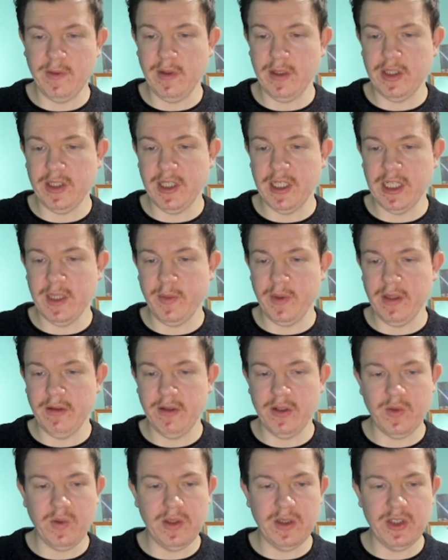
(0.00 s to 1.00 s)
last time I checked, but
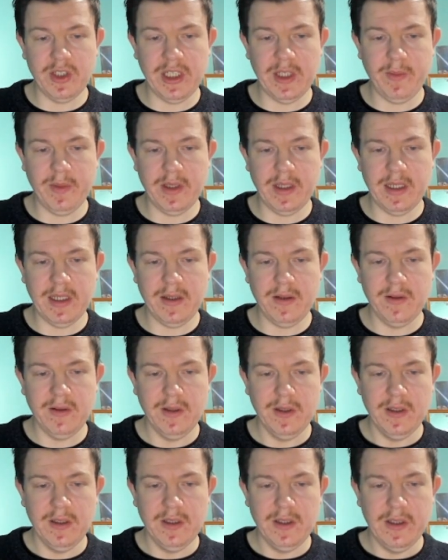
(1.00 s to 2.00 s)
there is one cheaper
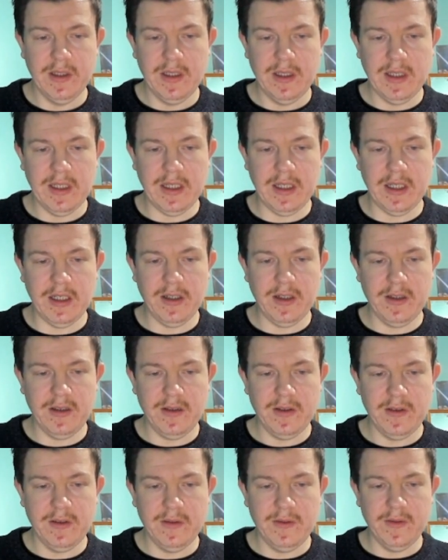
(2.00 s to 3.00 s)
now.
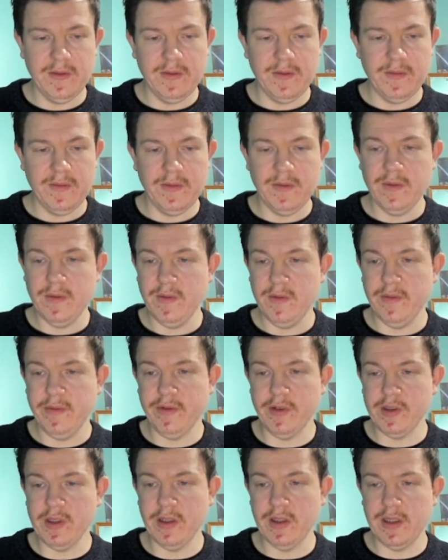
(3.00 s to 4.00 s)

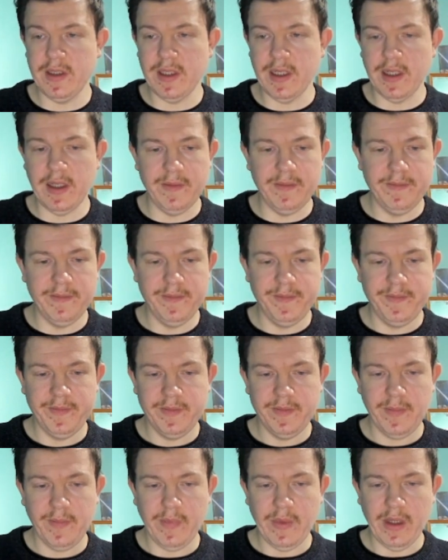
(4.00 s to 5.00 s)
A good seller.
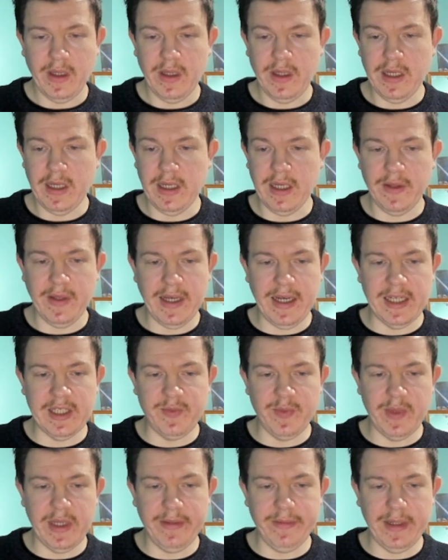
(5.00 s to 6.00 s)
That
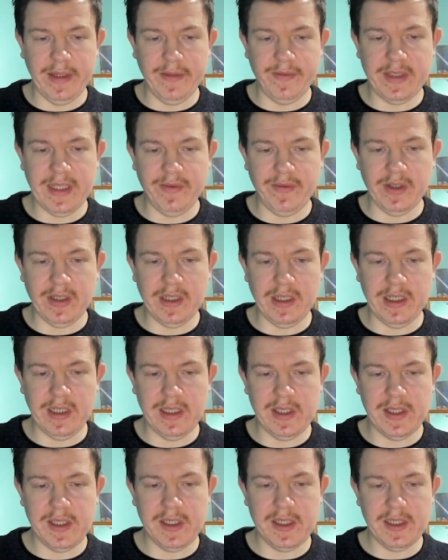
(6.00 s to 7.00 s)
is me,
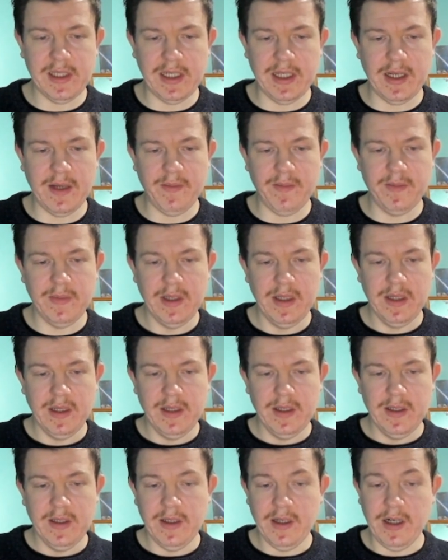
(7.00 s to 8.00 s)
RatheTavernCards.
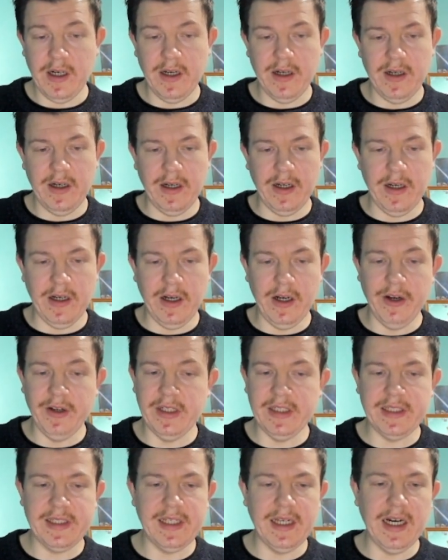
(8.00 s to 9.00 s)
I
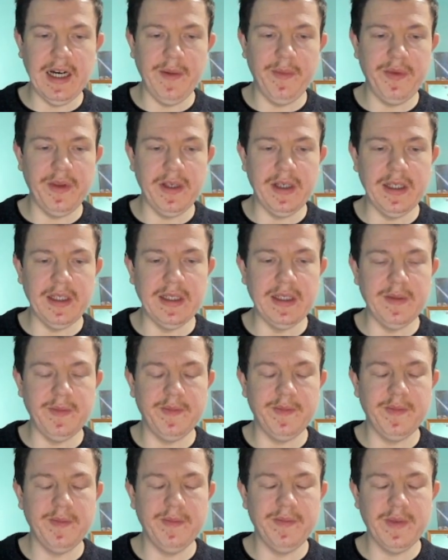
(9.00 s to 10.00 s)
only set up
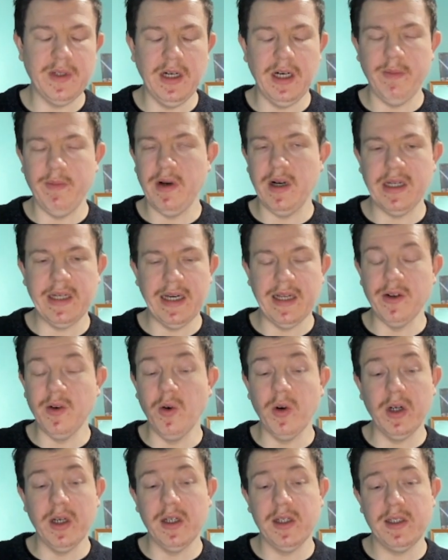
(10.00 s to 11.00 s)
the card market in
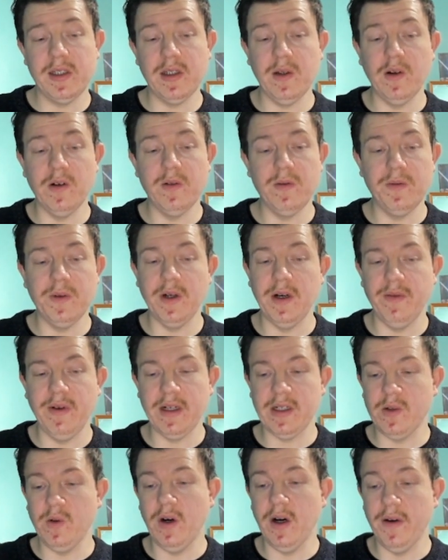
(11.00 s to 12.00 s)
August, so
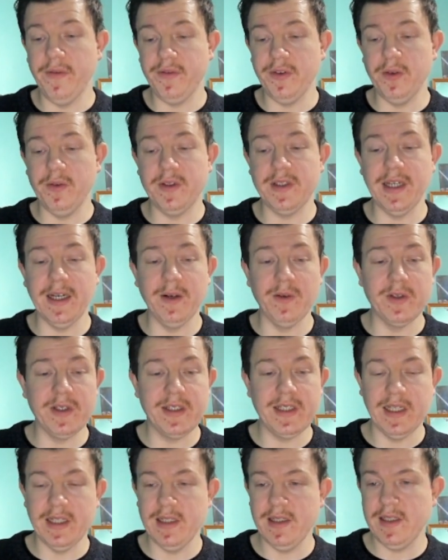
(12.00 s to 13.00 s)
I've had quite a few
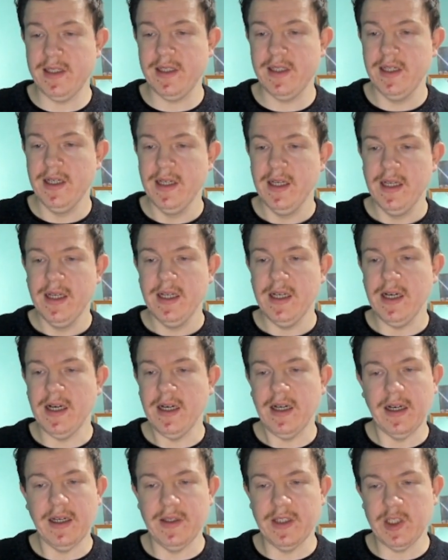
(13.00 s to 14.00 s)
sales since
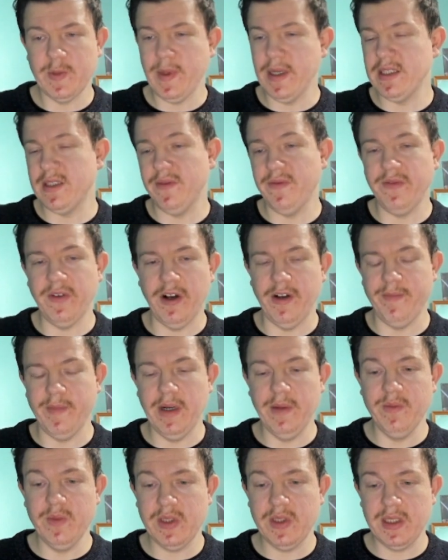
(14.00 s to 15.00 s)
in the space of 5
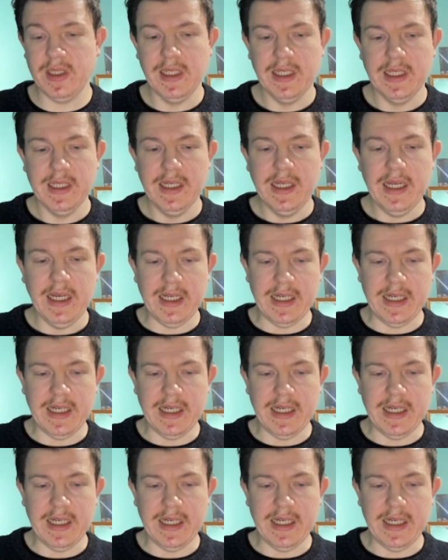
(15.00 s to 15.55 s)
months.